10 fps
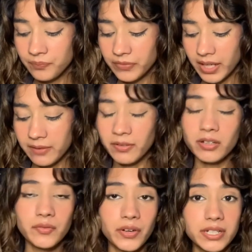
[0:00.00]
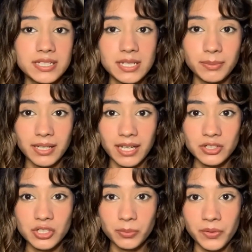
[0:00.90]
a very, very deep
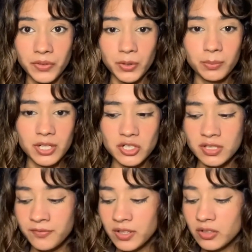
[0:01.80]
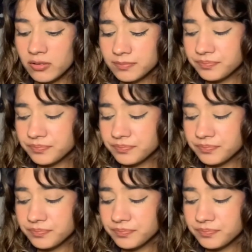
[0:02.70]
connection with you. But I just feel